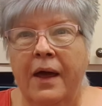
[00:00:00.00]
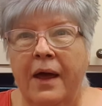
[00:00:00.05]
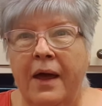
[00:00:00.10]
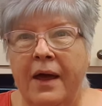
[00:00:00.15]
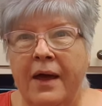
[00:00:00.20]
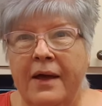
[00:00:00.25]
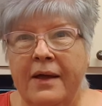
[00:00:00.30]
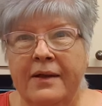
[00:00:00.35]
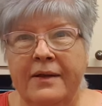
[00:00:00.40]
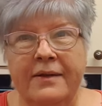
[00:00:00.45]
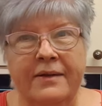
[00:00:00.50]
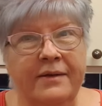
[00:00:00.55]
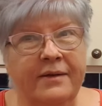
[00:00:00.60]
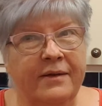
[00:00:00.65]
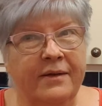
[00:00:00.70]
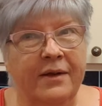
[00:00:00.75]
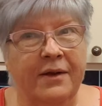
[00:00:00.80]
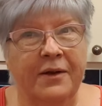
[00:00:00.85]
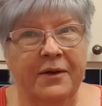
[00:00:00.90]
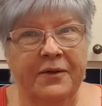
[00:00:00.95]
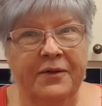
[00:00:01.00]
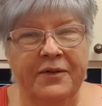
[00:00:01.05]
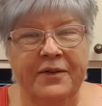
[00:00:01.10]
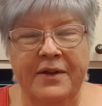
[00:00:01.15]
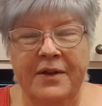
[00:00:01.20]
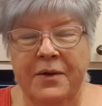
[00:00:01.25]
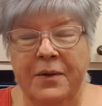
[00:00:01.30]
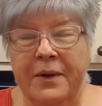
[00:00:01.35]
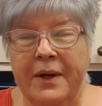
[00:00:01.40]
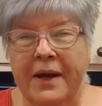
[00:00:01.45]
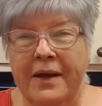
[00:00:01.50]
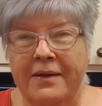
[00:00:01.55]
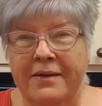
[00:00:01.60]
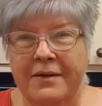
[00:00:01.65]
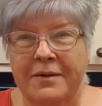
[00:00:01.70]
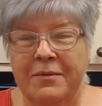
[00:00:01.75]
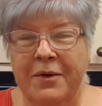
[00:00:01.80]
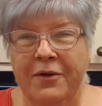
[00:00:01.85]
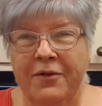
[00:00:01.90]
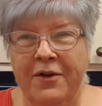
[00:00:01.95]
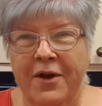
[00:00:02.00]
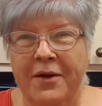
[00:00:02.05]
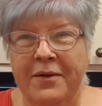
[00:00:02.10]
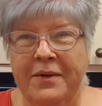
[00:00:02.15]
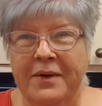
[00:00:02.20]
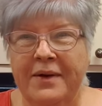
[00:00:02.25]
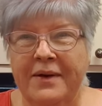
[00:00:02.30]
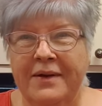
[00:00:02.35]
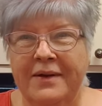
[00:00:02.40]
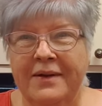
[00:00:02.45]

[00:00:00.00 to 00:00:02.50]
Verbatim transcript: and I'll see you again tomorrow.